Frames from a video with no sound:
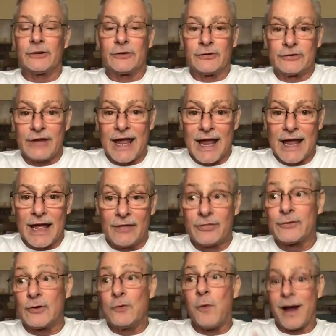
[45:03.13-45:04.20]
I get to
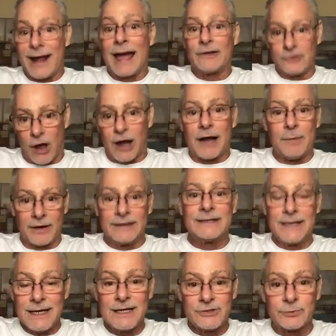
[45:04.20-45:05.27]
help you guys
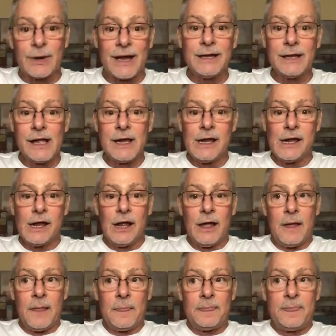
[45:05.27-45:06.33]
understand through what I talk about and
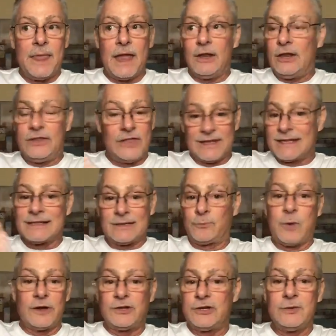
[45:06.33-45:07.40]
teach, right?
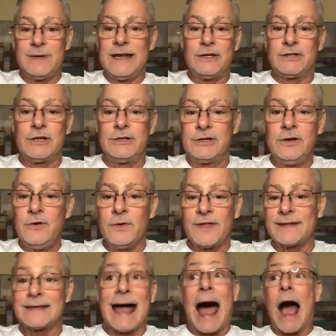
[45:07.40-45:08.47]
That this is
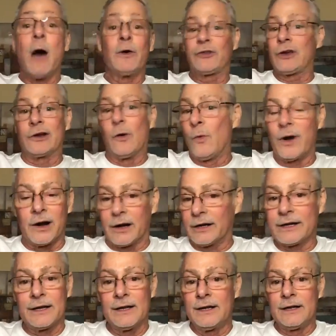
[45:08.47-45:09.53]
what you need to do.
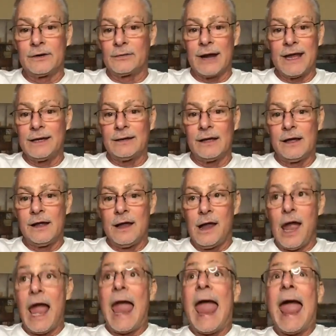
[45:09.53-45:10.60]
This is how it's going to
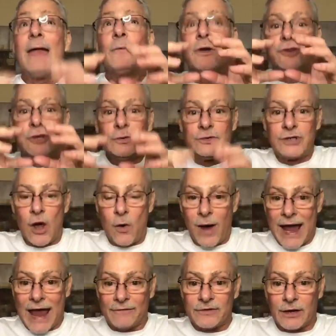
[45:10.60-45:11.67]
work, right?
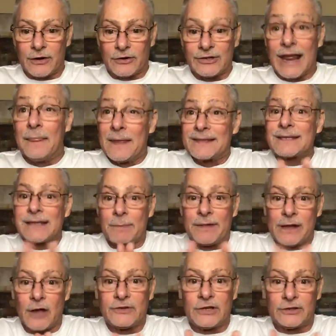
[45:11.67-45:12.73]
And what you
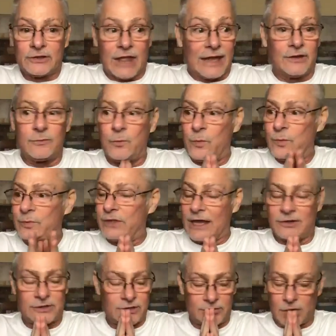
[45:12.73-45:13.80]
don't have to understand, this is
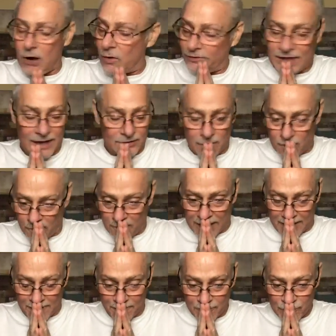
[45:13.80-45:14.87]
something else
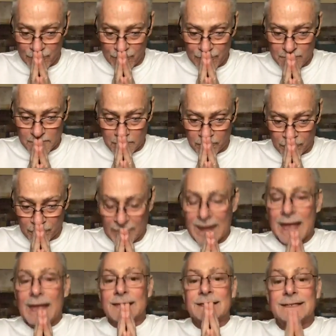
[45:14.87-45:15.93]
they told
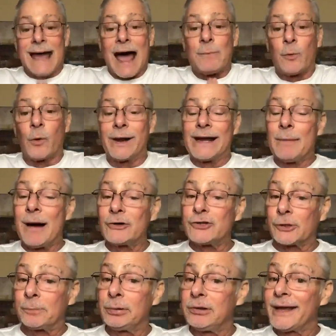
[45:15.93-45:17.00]
me.
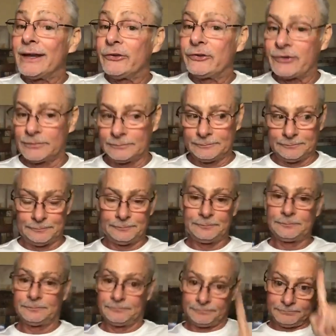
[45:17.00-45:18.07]
Stop worrying
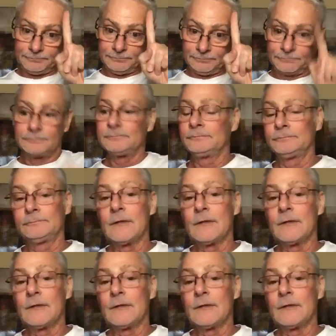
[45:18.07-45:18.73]
about your place.